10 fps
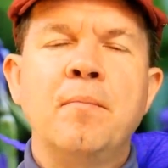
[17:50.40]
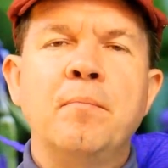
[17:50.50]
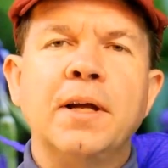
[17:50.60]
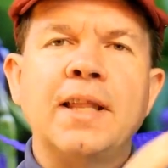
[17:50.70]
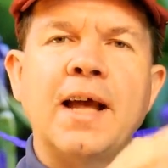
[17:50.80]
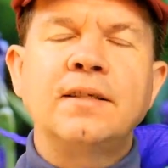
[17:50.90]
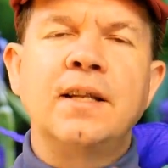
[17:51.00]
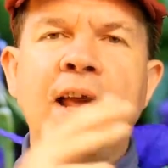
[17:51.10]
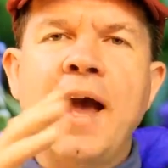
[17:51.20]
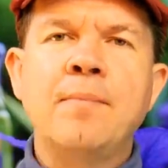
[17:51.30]
But that's
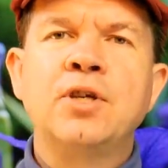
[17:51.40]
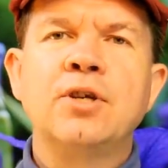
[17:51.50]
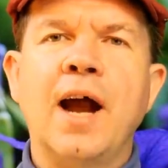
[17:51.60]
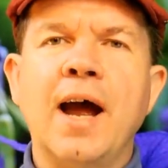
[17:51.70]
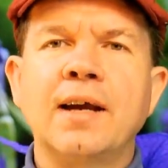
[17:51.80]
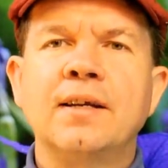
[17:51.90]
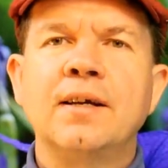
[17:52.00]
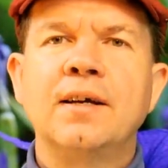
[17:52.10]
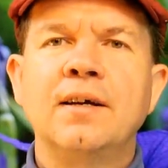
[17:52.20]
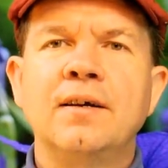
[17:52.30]
in the abstract.
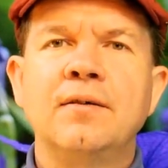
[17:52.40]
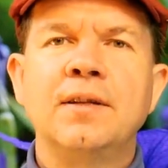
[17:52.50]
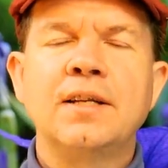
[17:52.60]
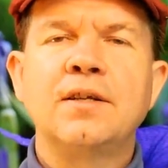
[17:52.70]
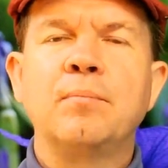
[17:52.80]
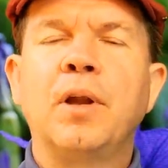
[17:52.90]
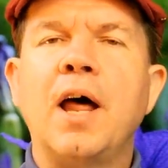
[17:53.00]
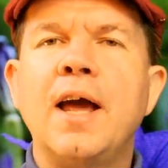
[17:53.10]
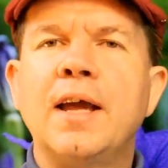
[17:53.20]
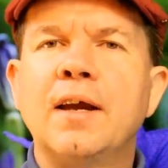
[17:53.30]
That's
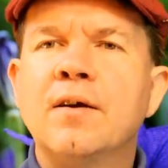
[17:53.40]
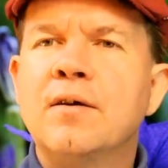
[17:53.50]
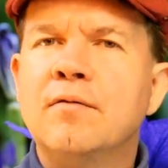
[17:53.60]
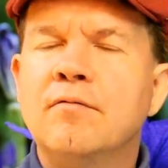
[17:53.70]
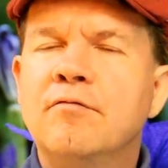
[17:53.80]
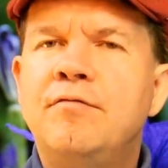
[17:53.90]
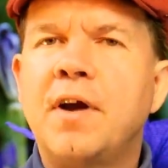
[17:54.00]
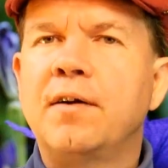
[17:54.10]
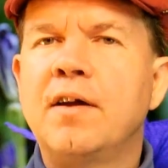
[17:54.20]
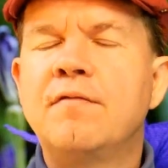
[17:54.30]
applying
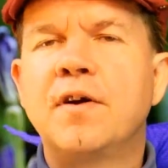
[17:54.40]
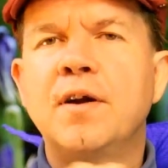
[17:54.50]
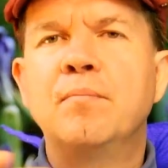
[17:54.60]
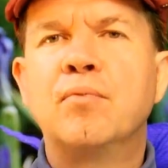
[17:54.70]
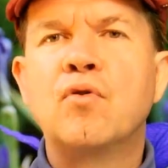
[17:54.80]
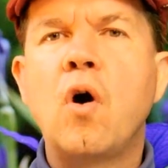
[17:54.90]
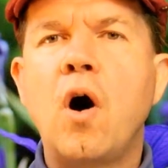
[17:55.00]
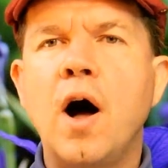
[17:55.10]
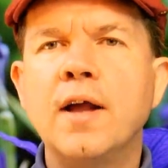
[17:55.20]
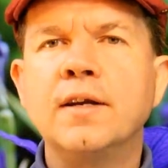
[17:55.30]
very, very
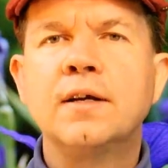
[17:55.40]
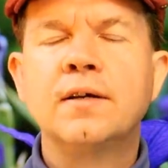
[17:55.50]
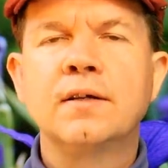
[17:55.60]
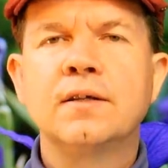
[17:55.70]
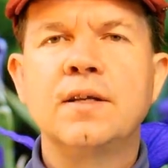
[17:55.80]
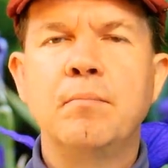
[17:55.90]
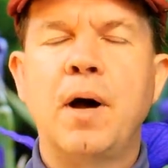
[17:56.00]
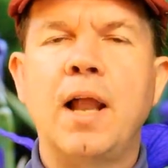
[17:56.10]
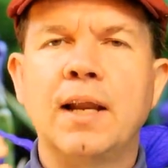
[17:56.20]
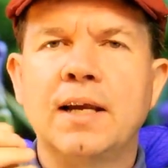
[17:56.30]
broad
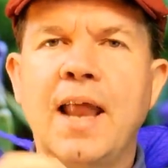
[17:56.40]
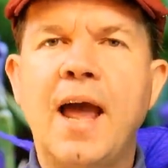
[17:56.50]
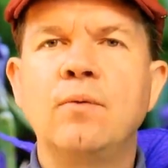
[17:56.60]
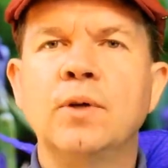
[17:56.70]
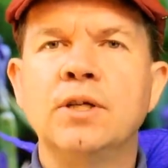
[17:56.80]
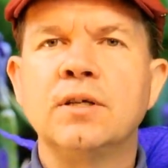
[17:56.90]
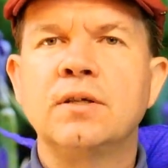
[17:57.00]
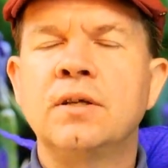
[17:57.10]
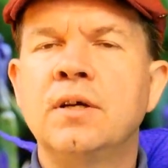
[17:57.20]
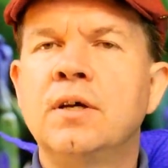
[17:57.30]
symbolic
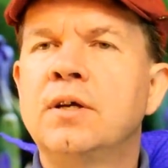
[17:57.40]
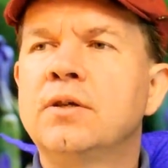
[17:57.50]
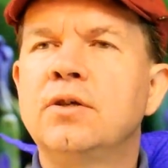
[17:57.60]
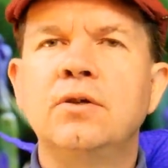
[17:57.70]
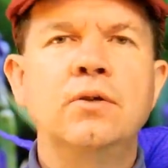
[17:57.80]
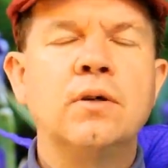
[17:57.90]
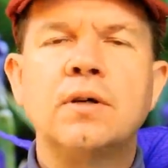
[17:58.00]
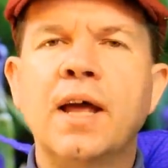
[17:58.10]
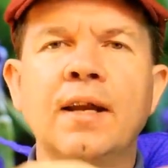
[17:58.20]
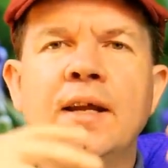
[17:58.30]
languages to
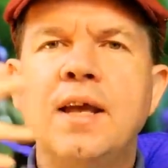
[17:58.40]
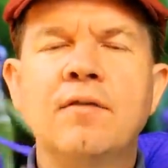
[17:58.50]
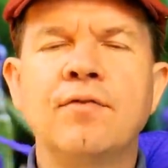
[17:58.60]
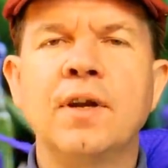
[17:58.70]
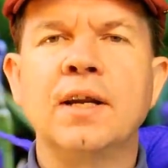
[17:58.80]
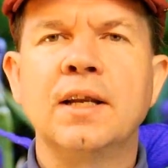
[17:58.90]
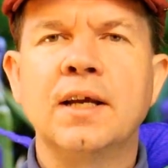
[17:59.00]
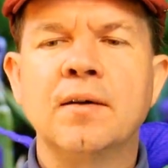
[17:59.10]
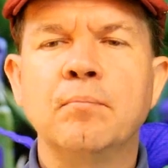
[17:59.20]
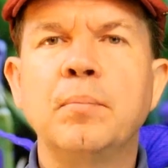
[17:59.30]
an infinitely
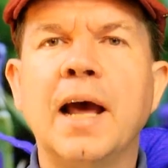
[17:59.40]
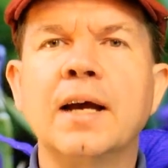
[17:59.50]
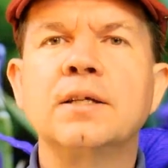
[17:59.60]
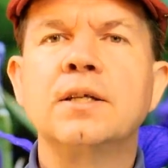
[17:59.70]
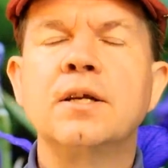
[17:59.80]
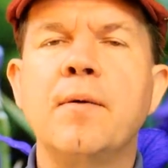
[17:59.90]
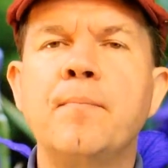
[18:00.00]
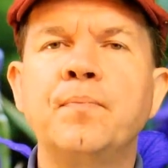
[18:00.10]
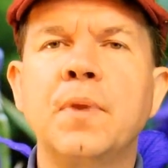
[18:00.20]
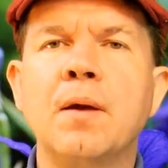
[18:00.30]
complex
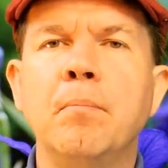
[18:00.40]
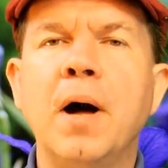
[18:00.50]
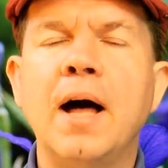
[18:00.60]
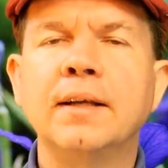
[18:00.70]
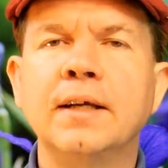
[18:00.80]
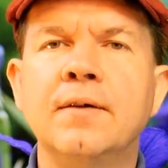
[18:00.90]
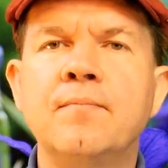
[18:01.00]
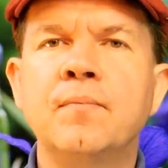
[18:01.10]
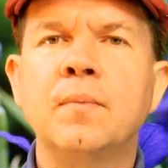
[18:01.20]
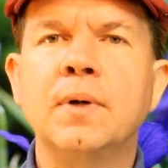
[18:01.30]
body,
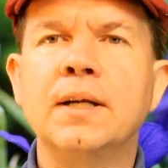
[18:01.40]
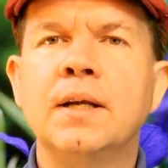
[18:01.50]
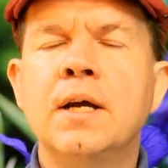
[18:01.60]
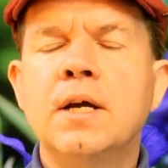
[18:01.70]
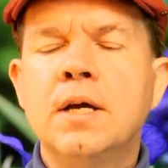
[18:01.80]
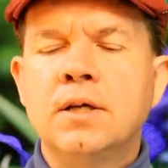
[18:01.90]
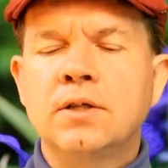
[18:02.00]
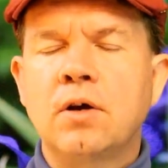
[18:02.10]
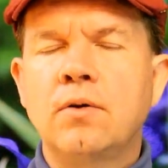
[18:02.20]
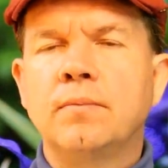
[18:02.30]
right?
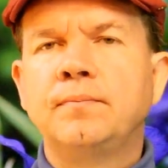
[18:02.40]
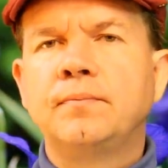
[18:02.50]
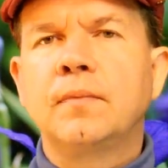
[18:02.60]
So